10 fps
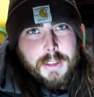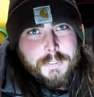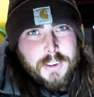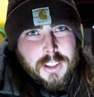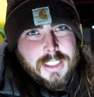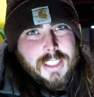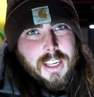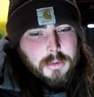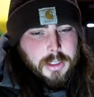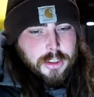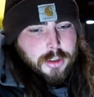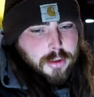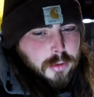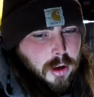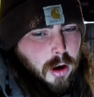the first thing we
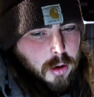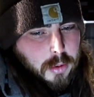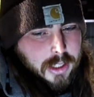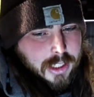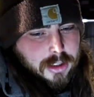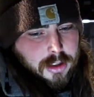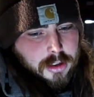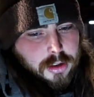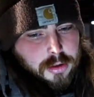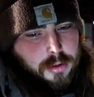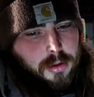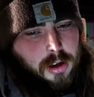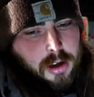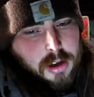do know we need to do